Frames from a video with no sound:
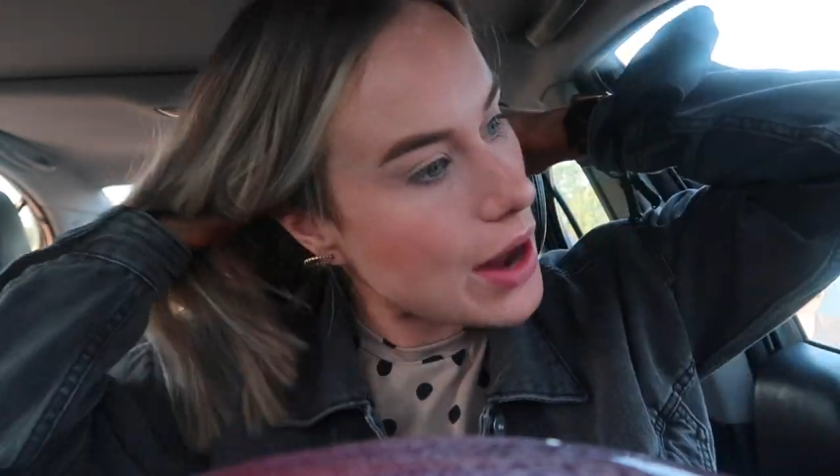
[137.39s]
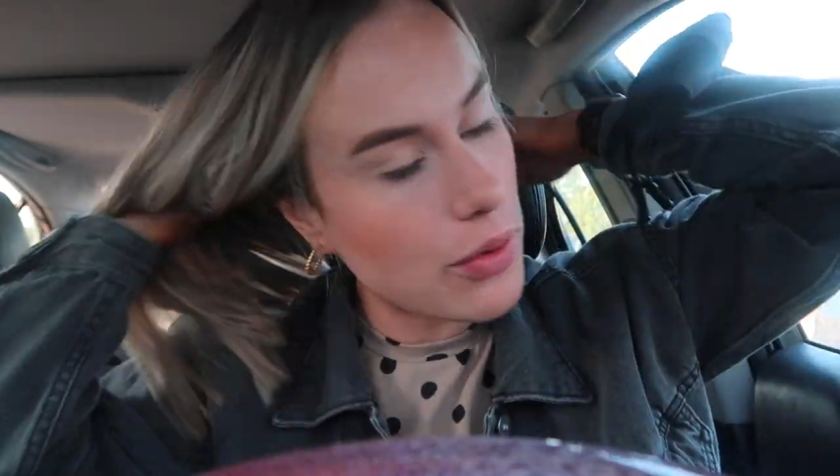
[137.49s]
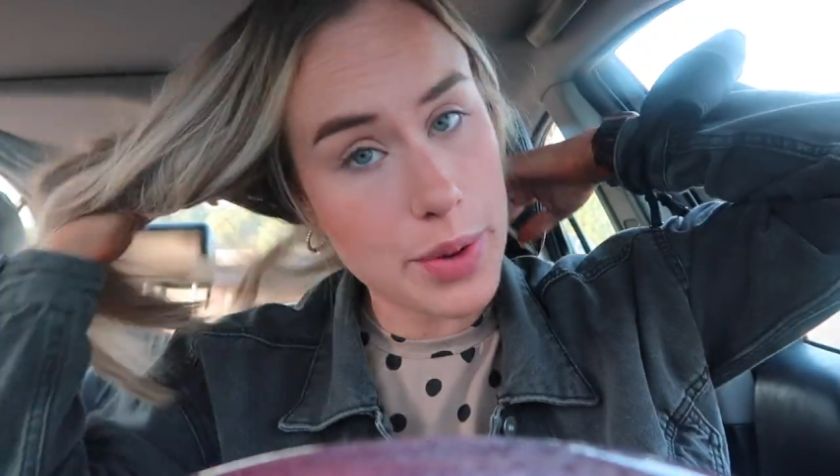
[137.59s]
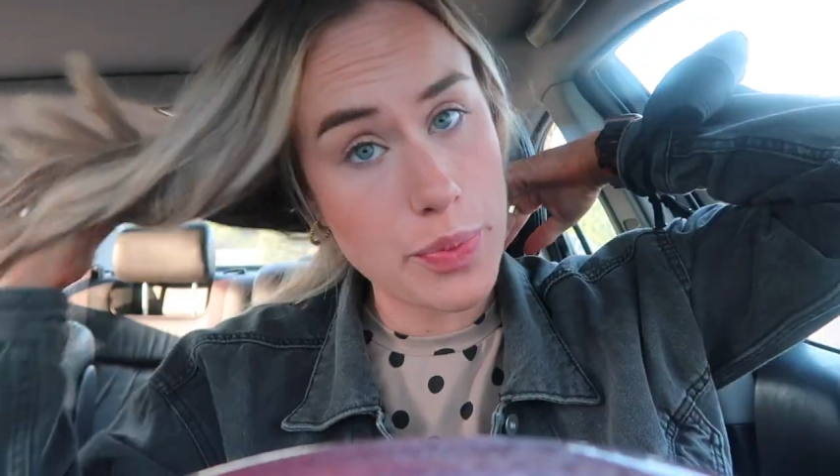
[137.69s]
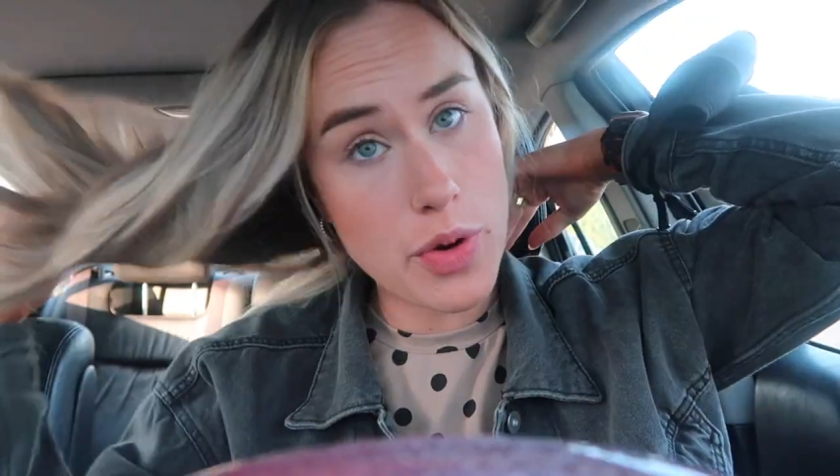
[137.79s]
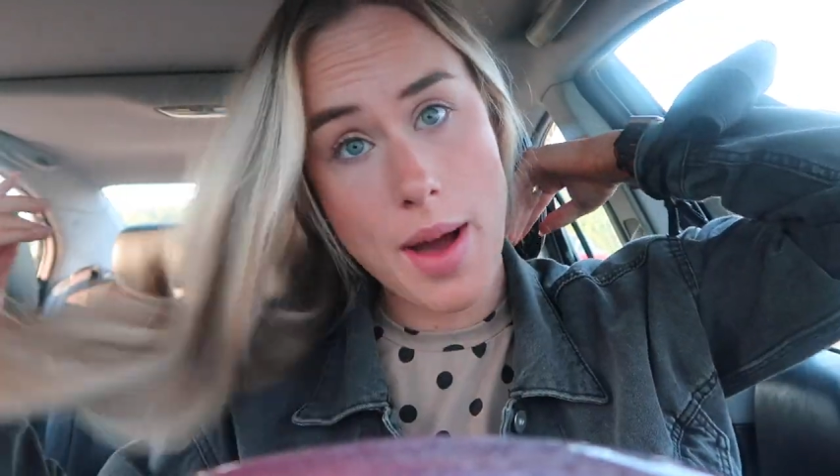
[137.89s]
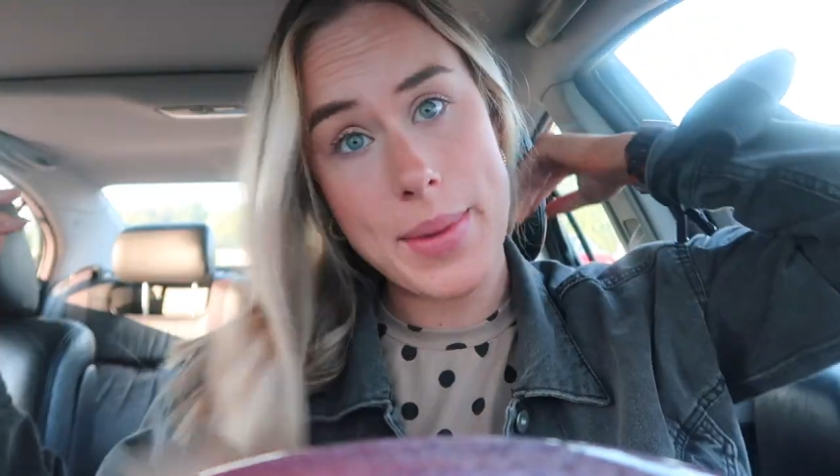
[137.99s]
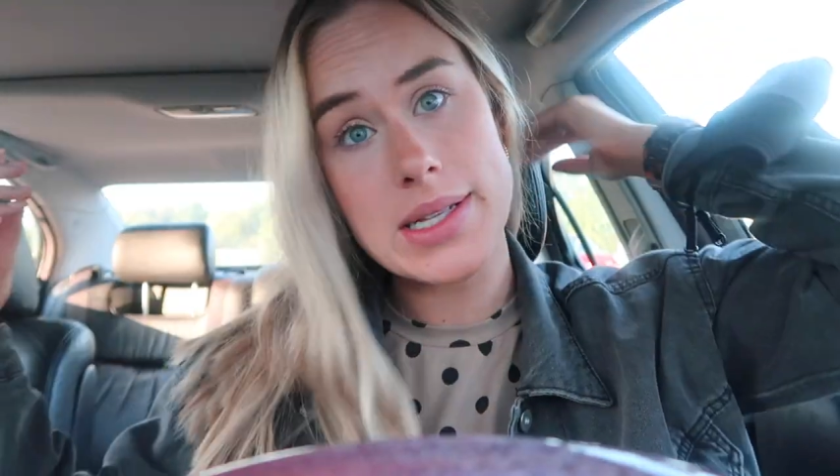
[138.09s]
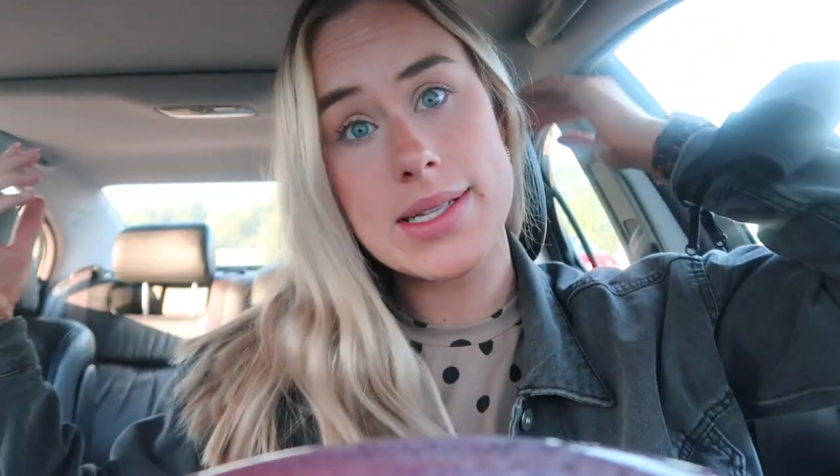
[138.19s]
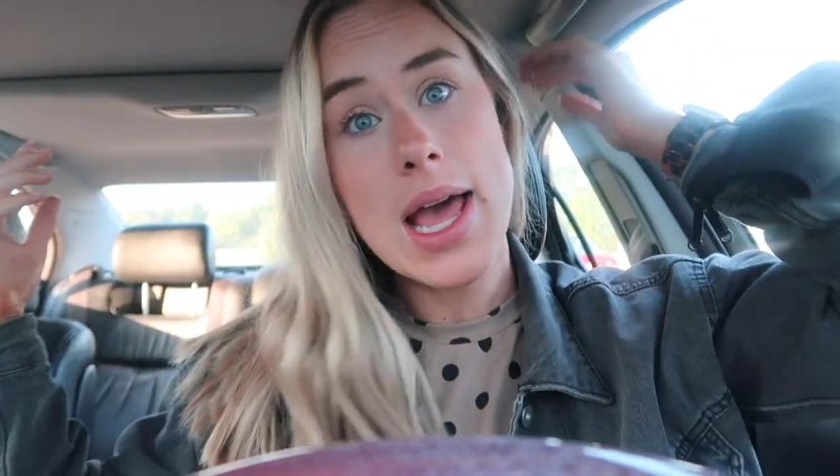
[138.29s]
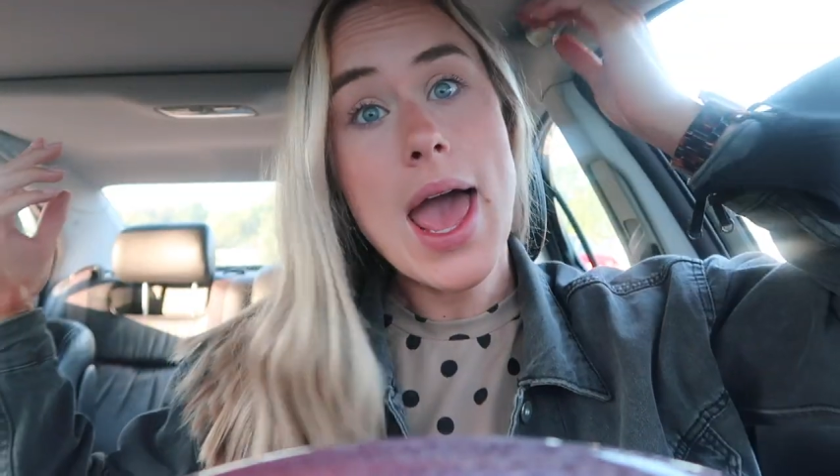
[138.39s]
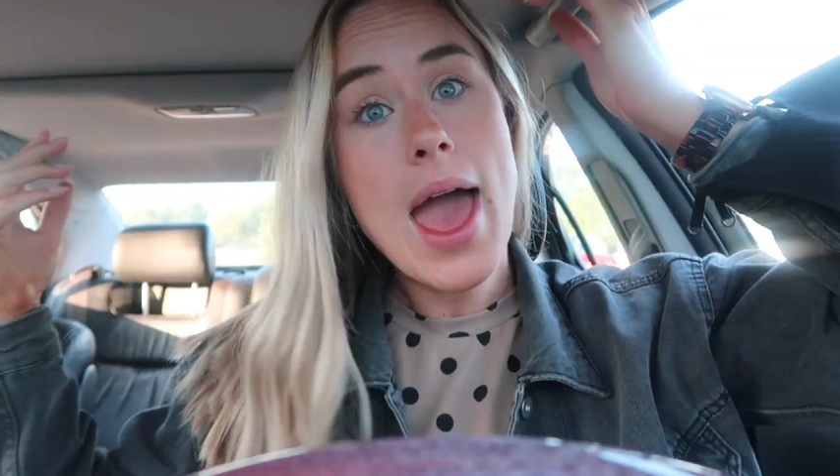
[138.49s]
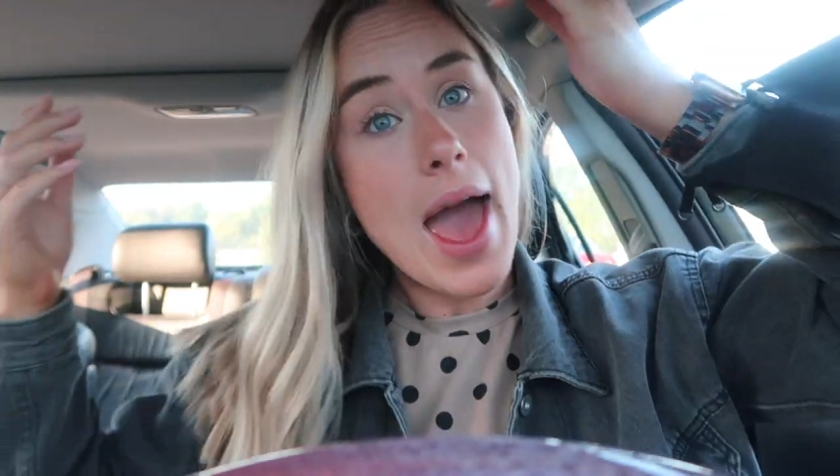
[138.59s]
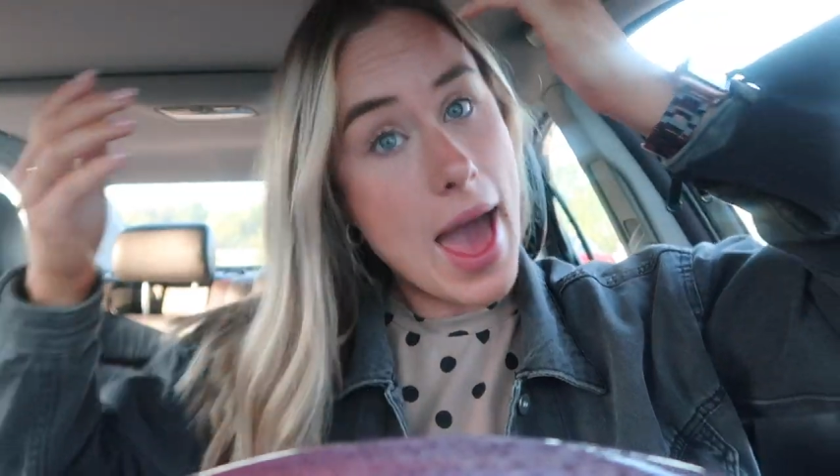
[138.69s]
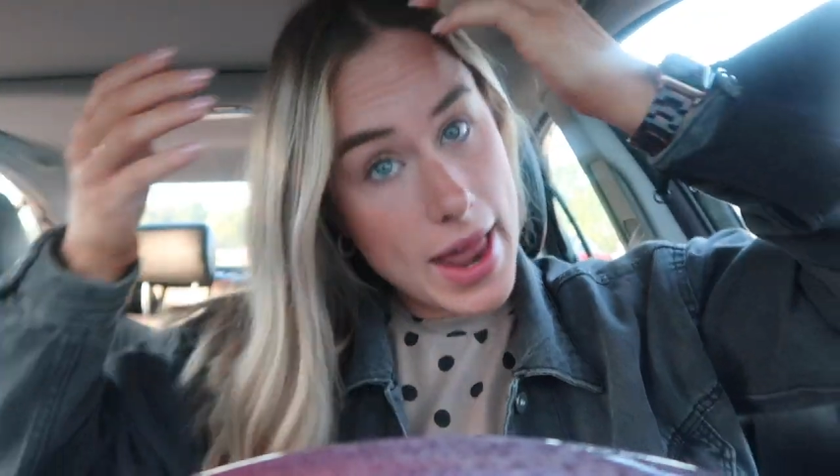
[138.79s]
I don't wanna promise
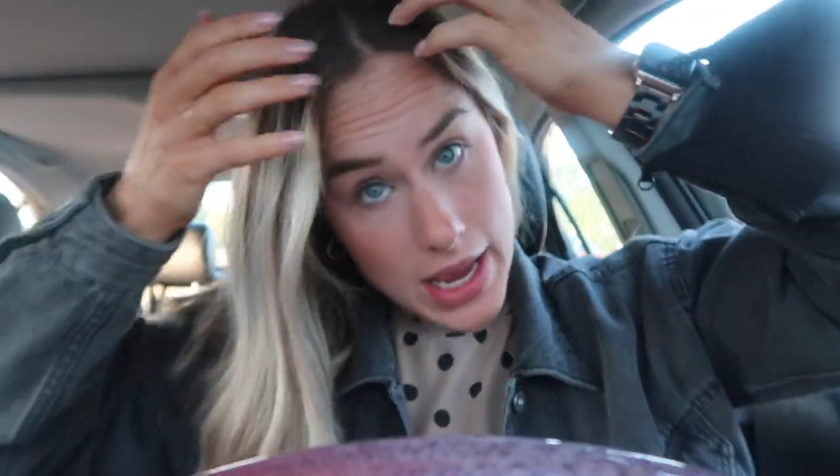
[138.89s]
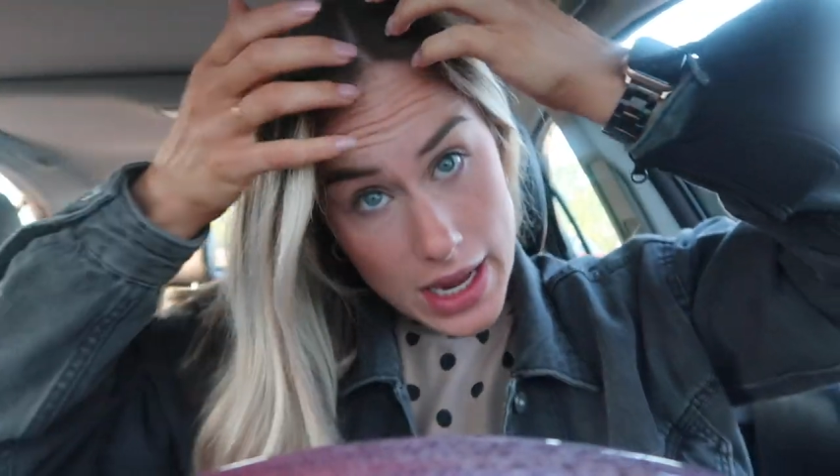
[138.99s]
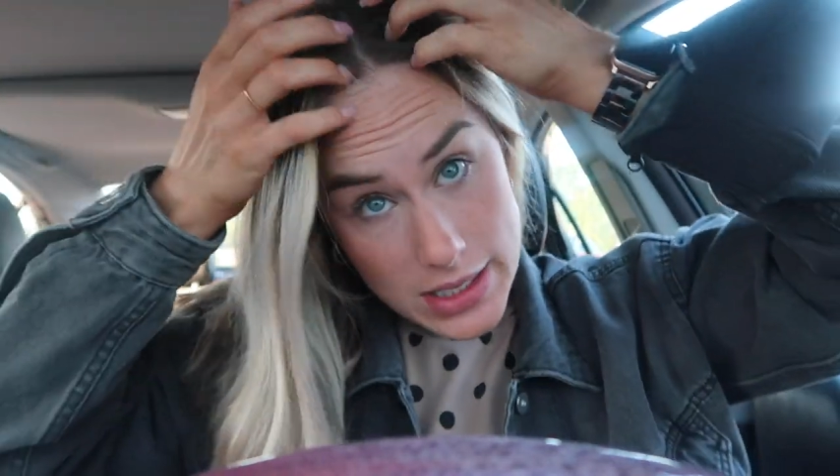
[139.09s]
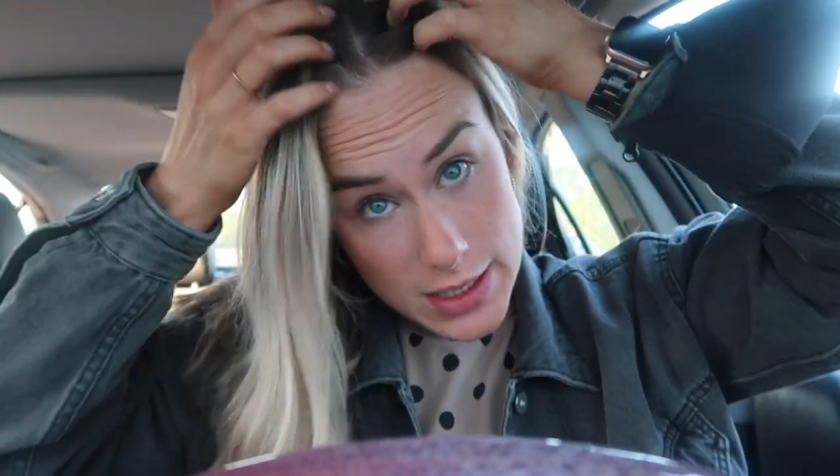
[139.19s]
any